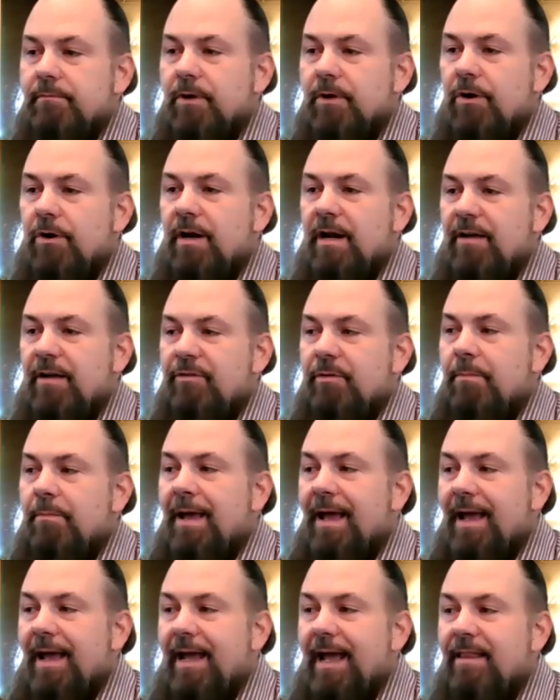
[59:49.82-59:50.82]
are gonna have to
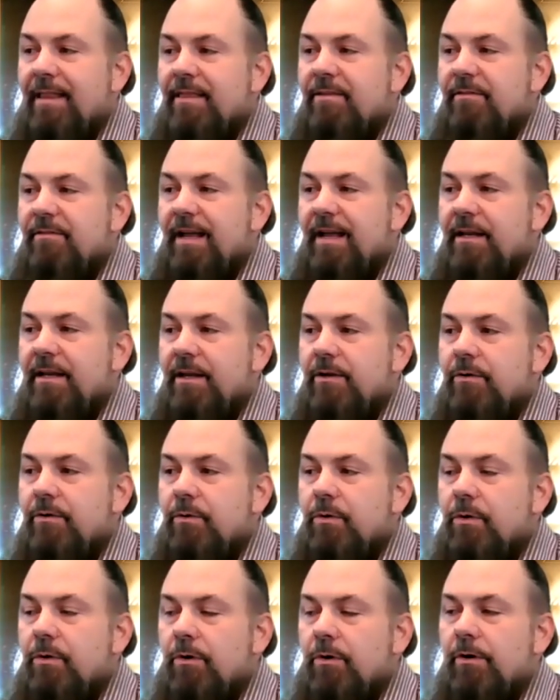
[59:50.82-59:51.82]
pay at the venue,
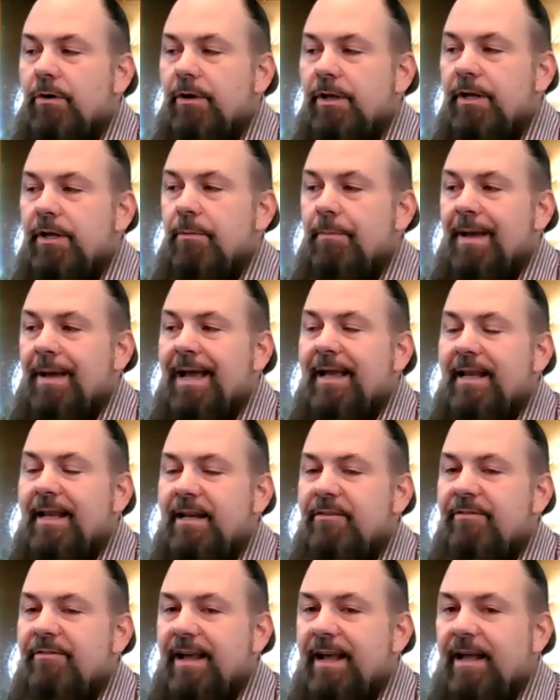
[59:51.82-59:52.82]
or, you know, pay in
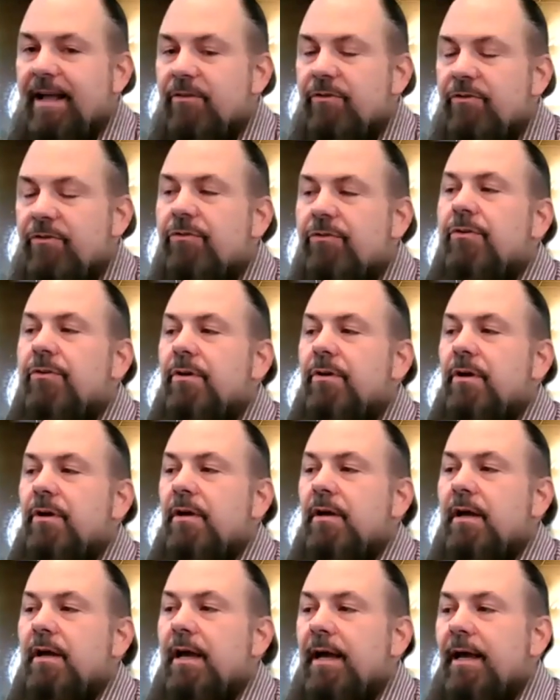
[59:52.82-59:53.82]
advance
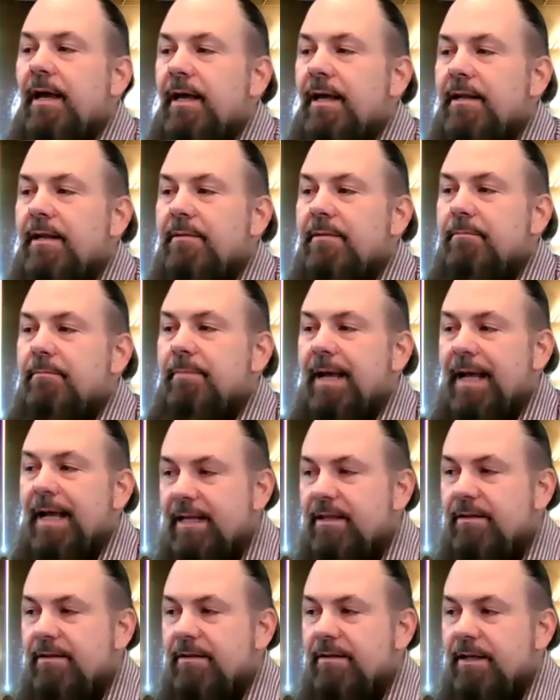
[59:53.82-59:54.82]
and pay
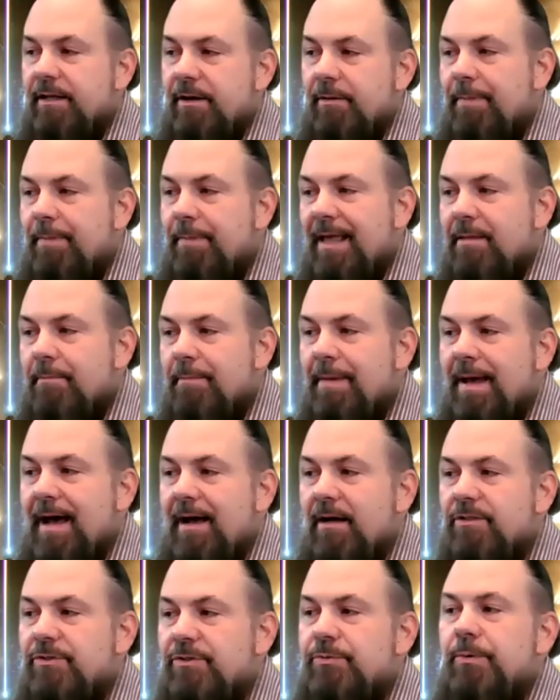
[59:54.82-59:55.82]
at the, you know, pay the
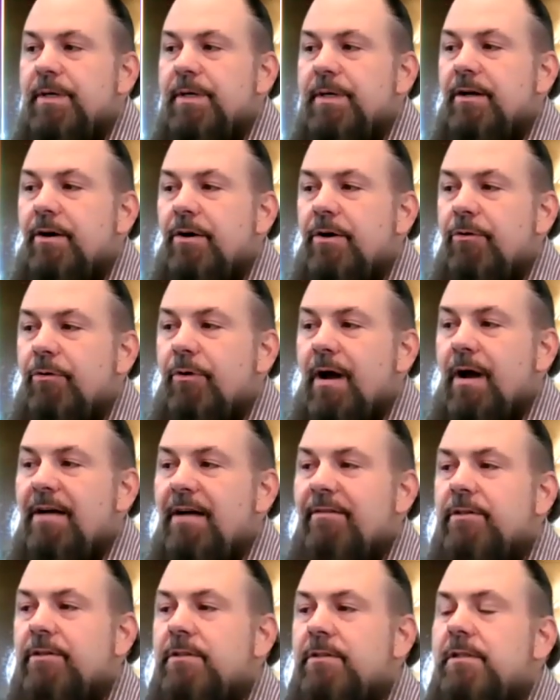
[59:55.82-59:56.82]
balance when on
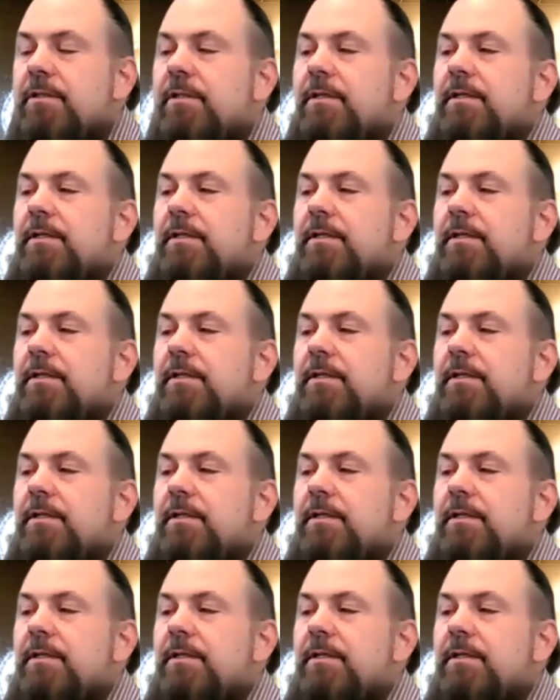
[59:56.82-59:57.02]
arrival,